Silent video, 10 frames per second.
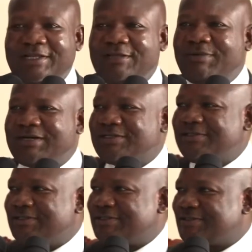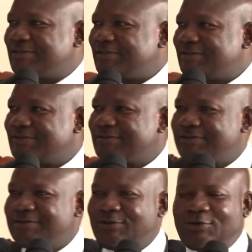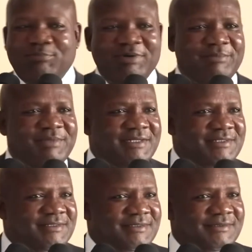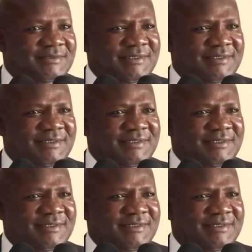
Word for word: labor receipts or permits